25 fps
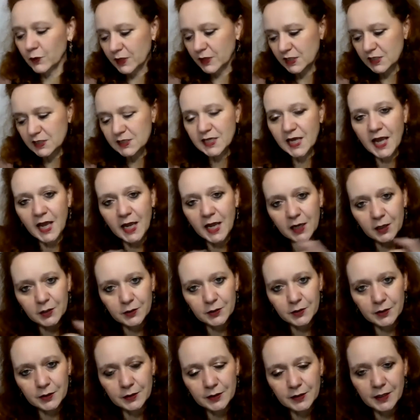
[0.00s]
With this
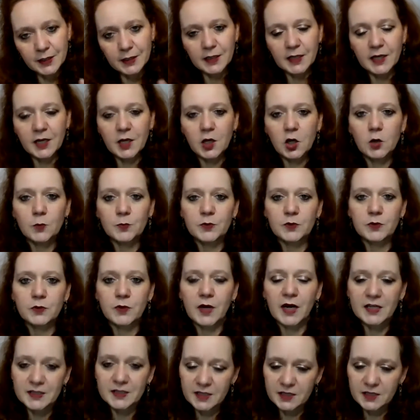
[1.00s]
anchor, it'll help
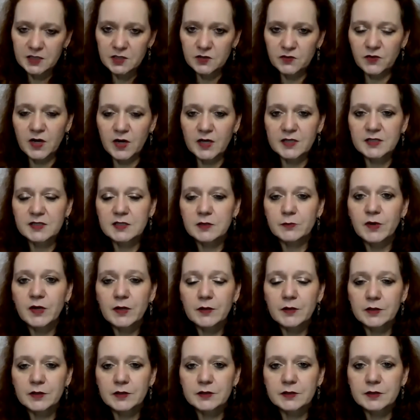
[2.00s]
you identify some
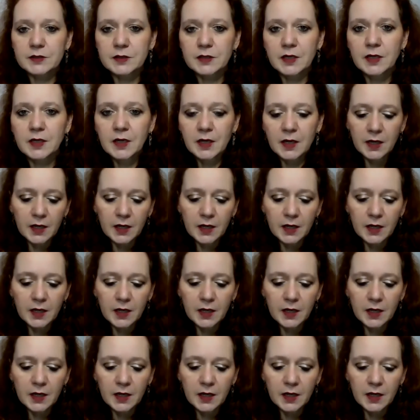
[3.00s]
others.